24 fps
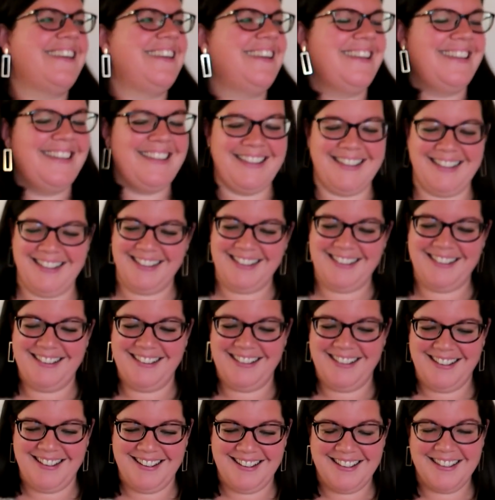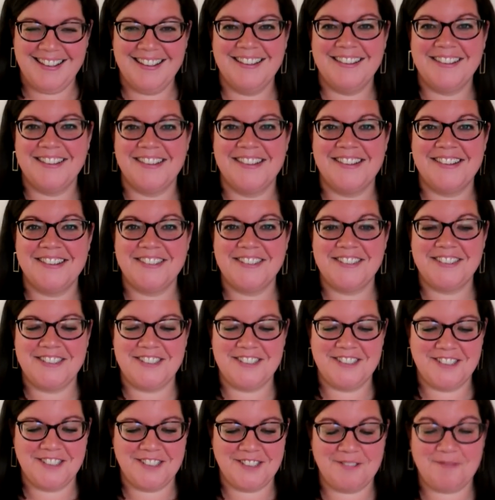
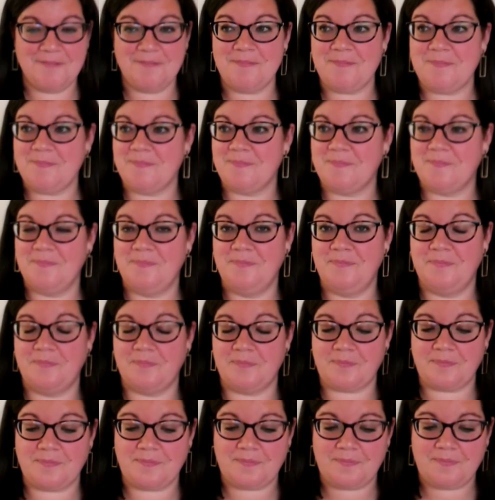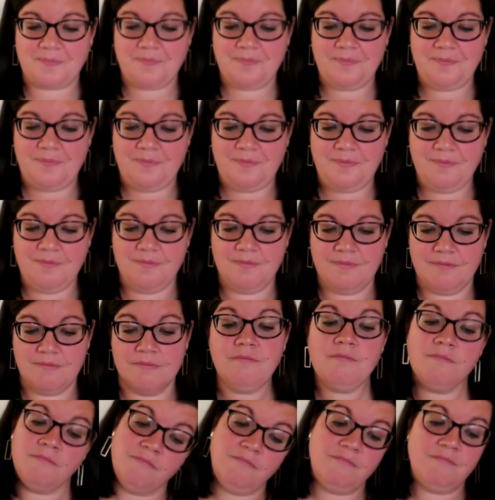
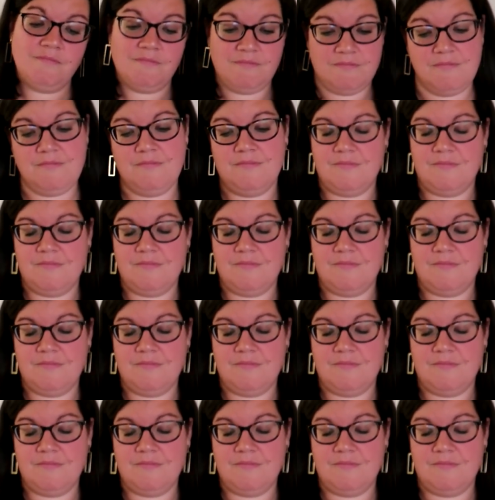(not speaking)